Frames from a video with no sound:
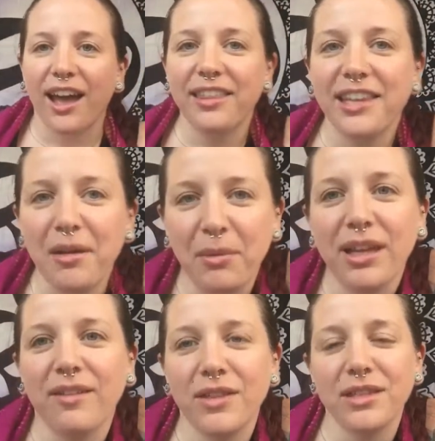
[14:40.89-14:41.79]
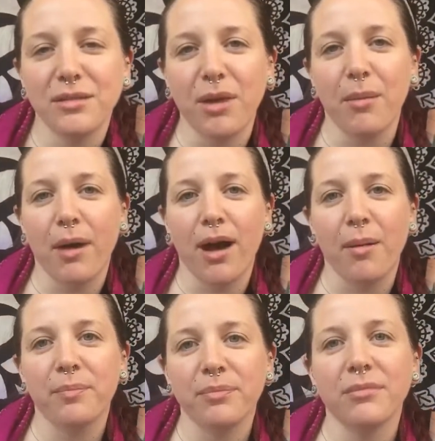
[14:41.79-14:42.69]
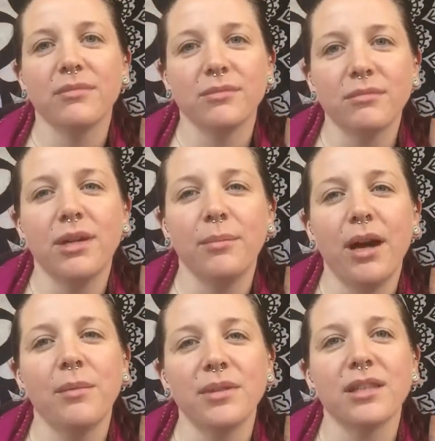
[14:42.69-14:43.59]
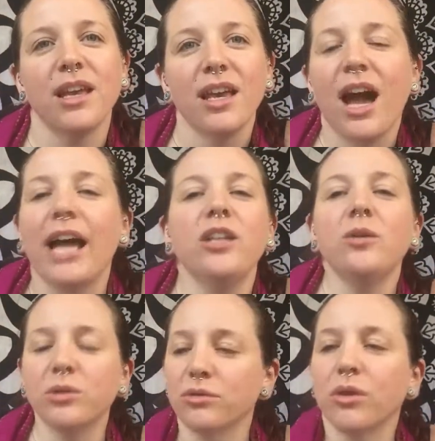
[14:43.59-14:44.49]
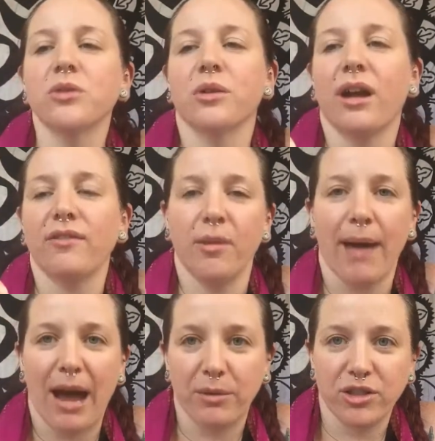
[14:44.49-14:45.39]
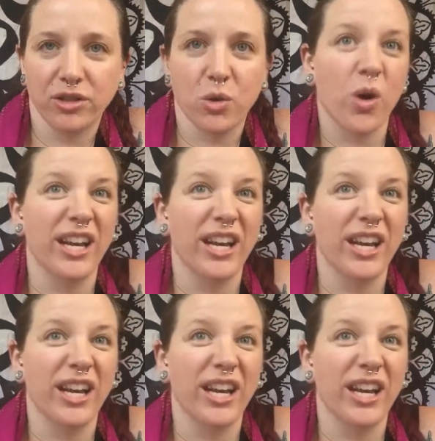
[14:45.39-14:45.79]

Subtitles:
I think I'm going to give this to my mom. My mom is, I knew it was a rose right off the bat, which is cool.